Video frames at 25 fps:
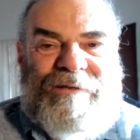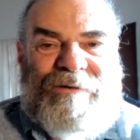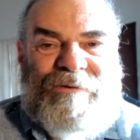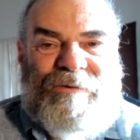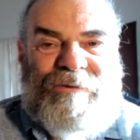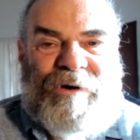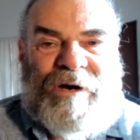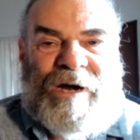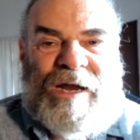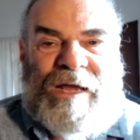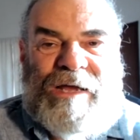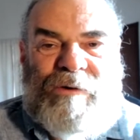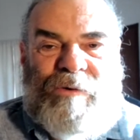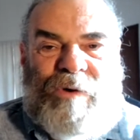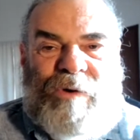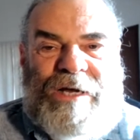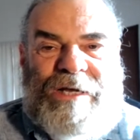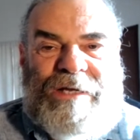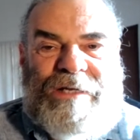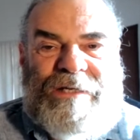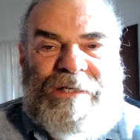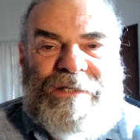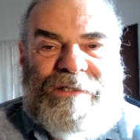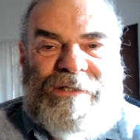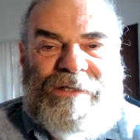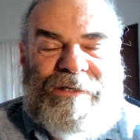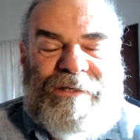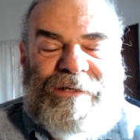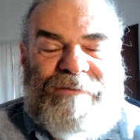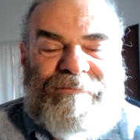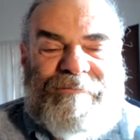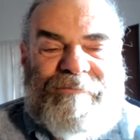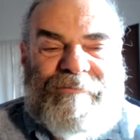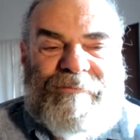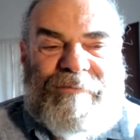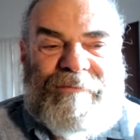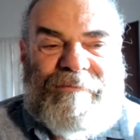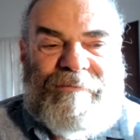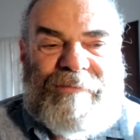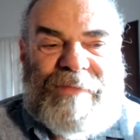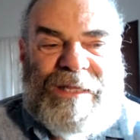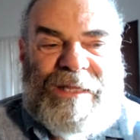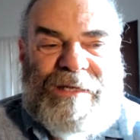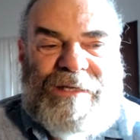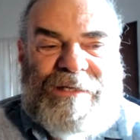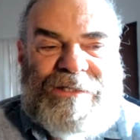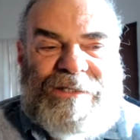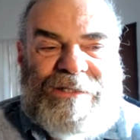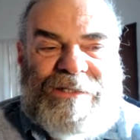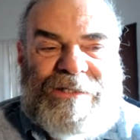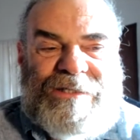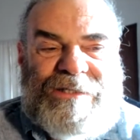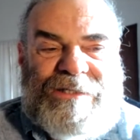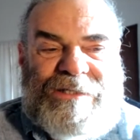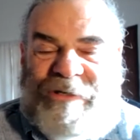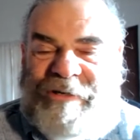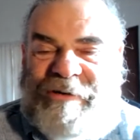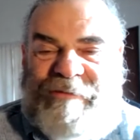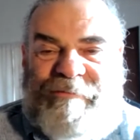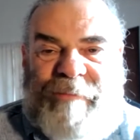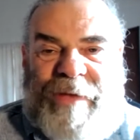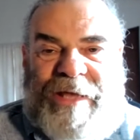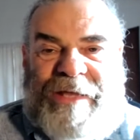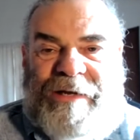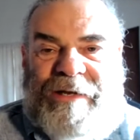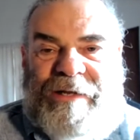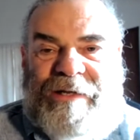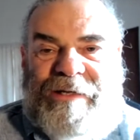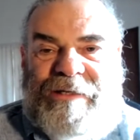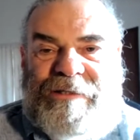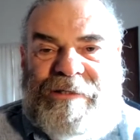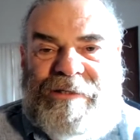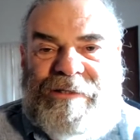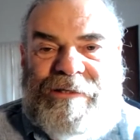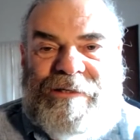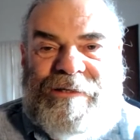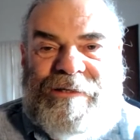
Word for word: where I was. So I wouldn't have made it.